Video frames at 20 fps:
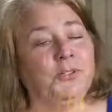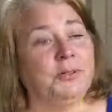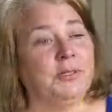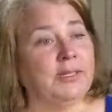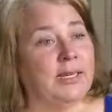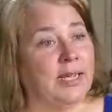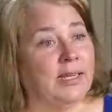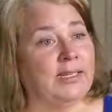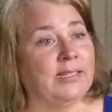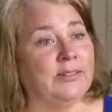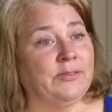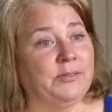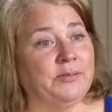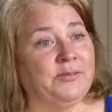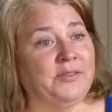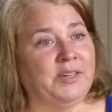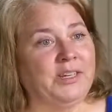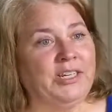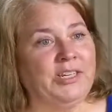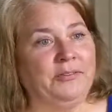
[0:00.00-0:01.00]
to a text from
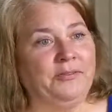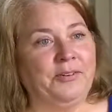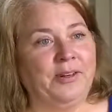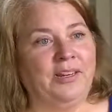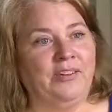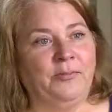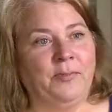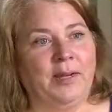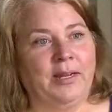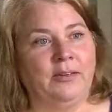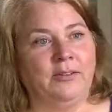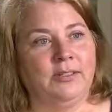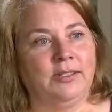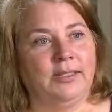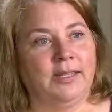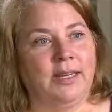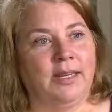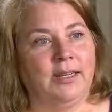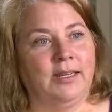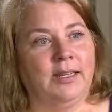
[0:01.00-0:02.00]
a very good friend of mine who
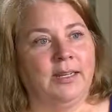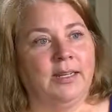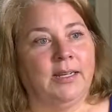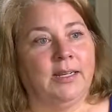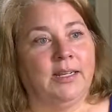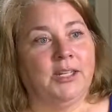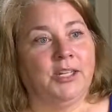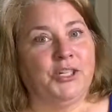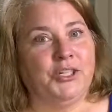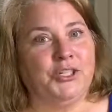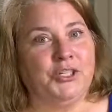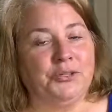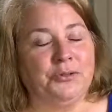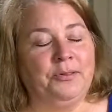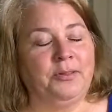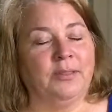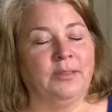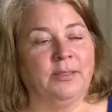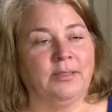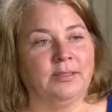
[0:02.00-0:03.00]
said, do you
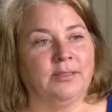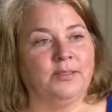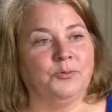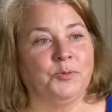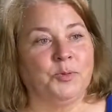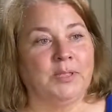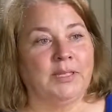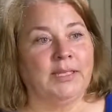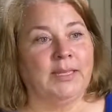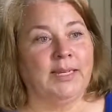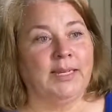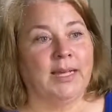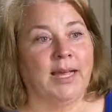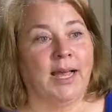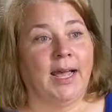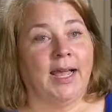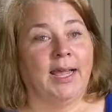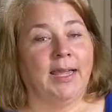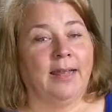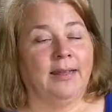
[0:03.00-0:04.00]
think this is really the
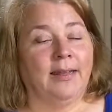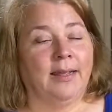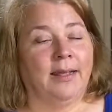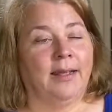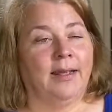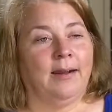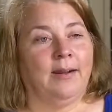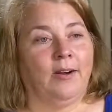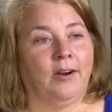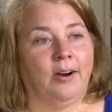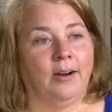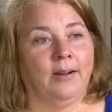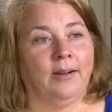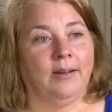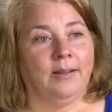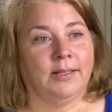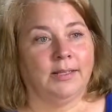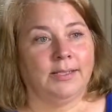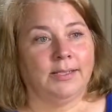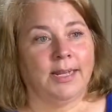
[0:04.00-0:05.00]
guy? And it had an
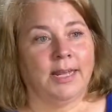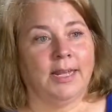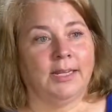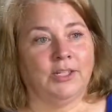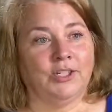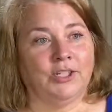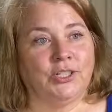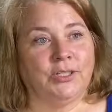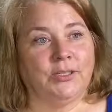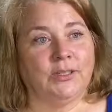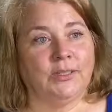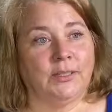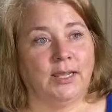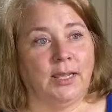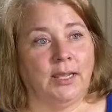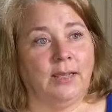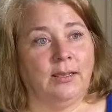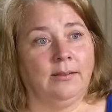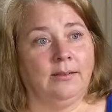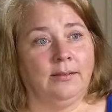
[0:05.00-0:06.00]
article attached
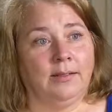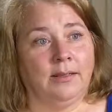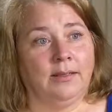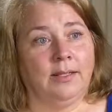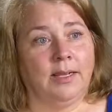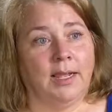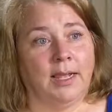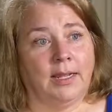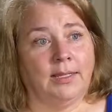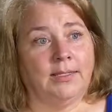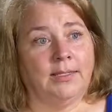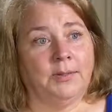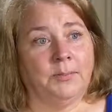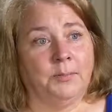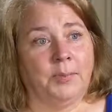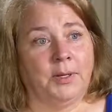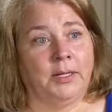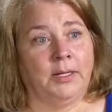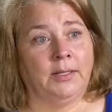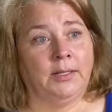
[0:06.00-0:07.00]
saying that they had
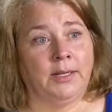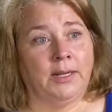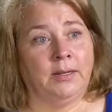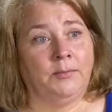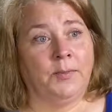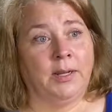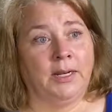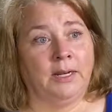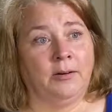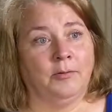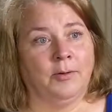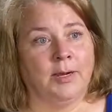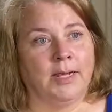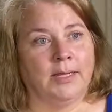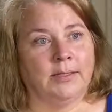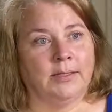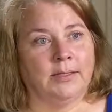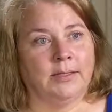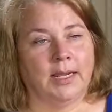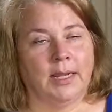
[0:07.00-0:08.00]
somebody, they had made an
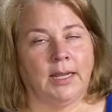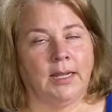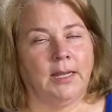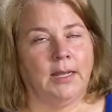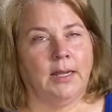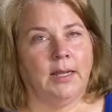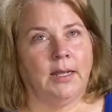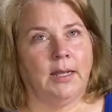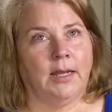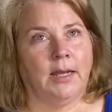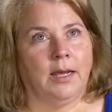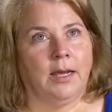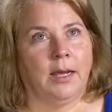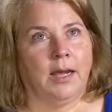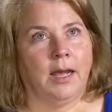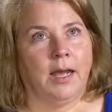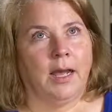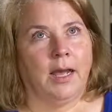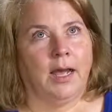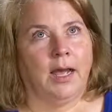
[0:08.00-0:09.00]
arrest. And
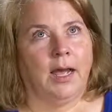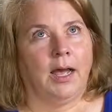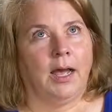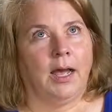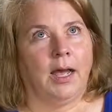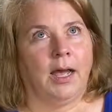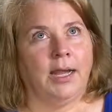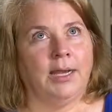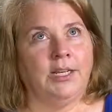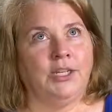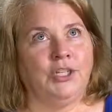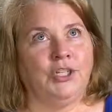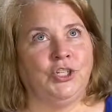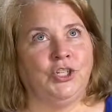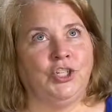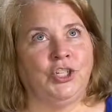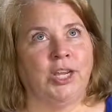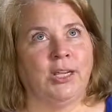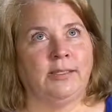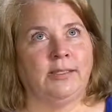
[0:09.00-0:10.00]
I, I
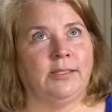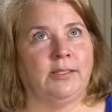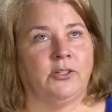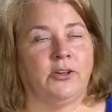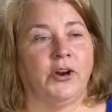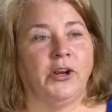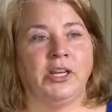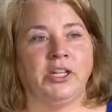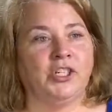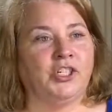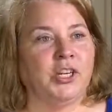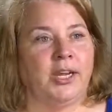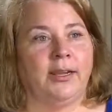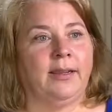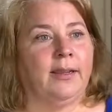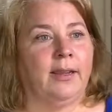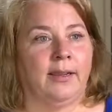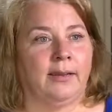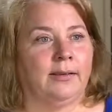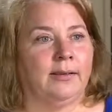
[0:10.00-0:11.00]
just started
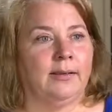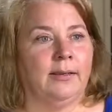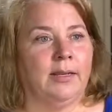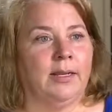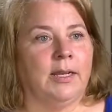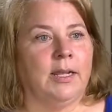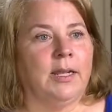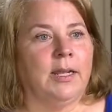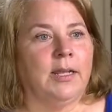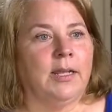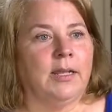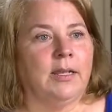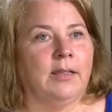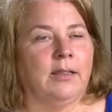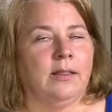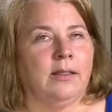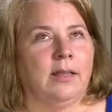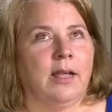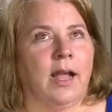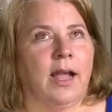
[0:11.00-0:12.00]
shaking.
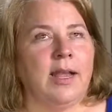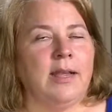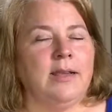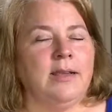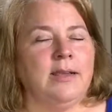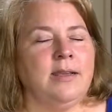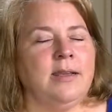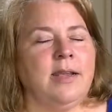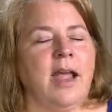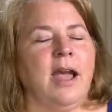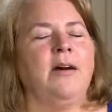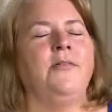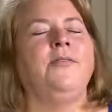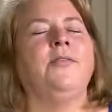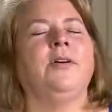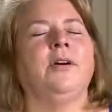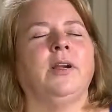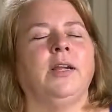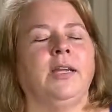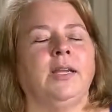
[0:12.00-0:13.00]
I
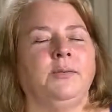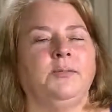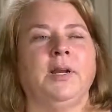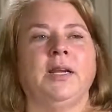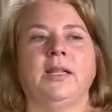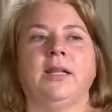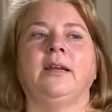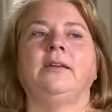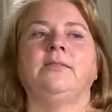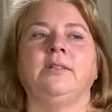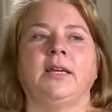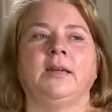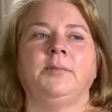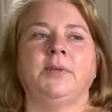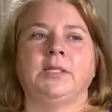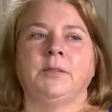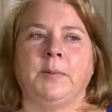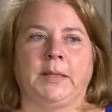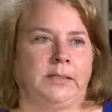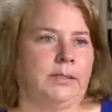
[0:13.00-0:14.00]
never in my lifetime
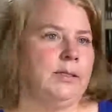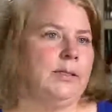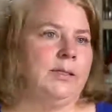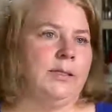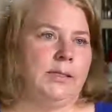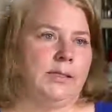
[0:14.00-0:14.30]
expected to